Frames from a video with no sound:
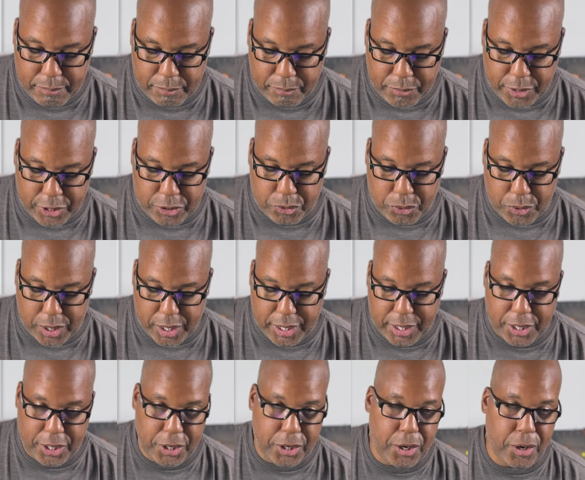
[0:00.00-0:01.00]
This
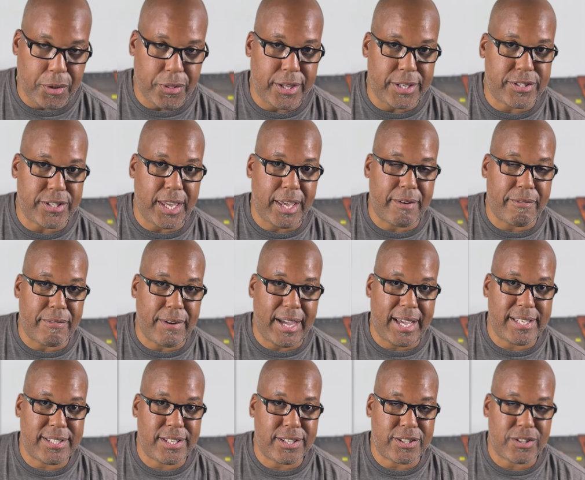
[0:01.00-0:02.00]
one, you know, they say a
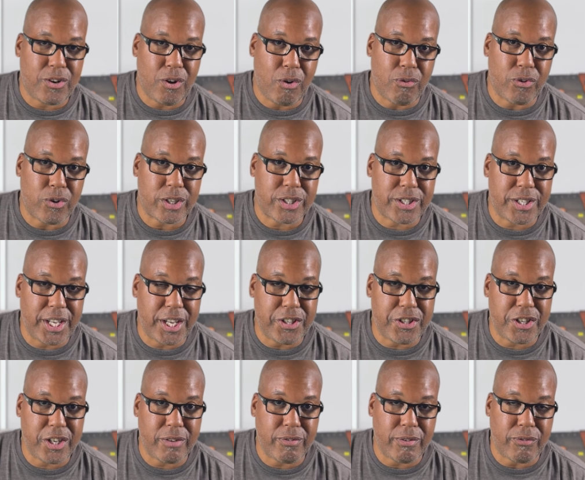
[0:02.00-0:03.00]
vice is an
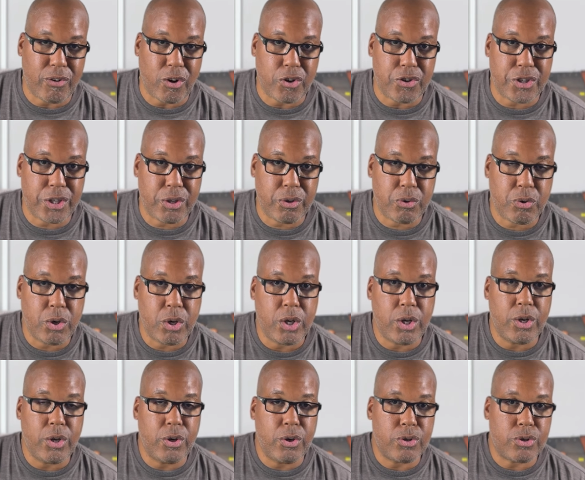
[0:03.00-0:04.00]
overextension of a virtue.
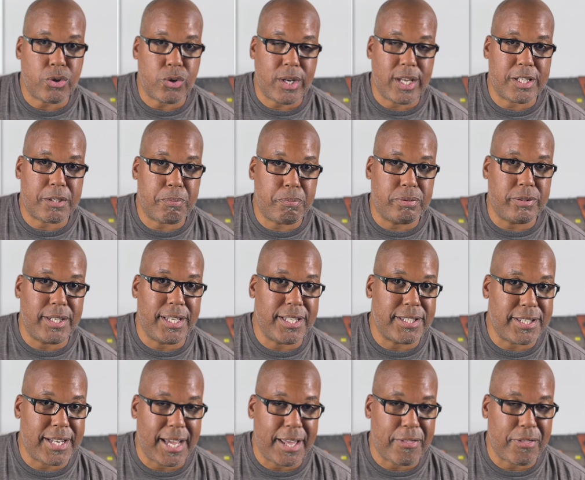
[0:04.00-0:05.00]
So let's
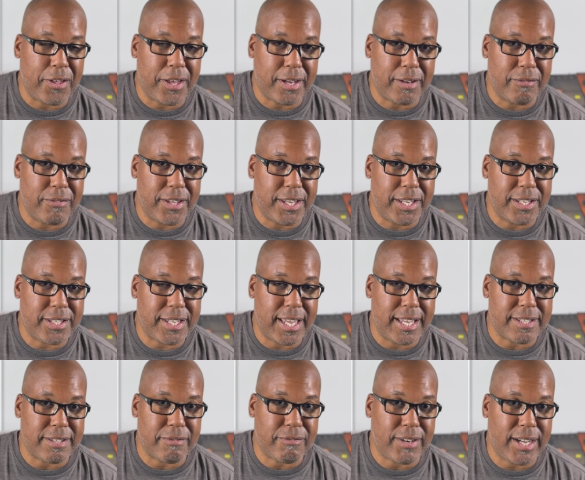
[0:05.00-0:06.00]
please not think of this
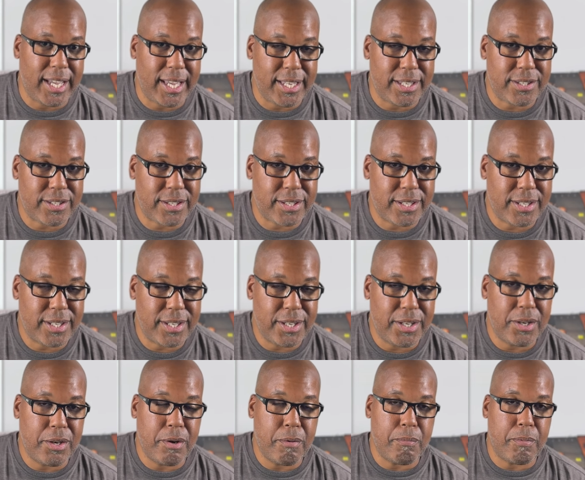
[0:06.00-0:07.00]
as a vice,
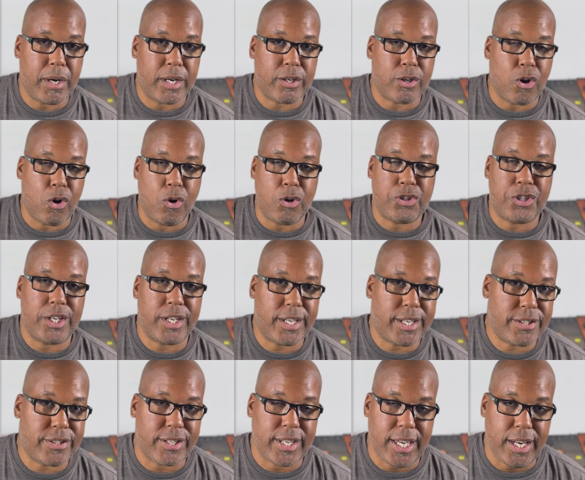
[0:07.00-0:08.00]
but going to the
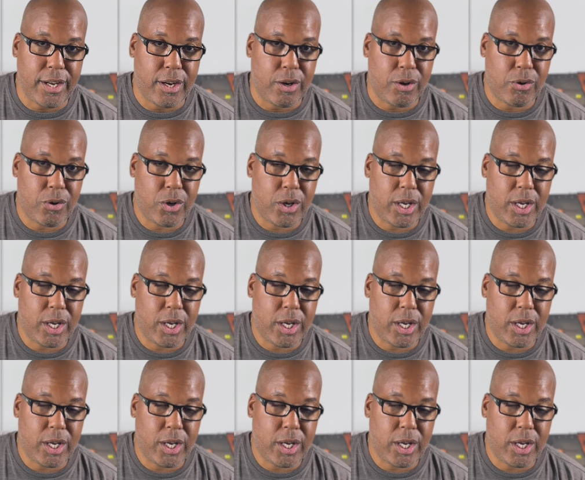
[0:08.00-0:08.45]
casino.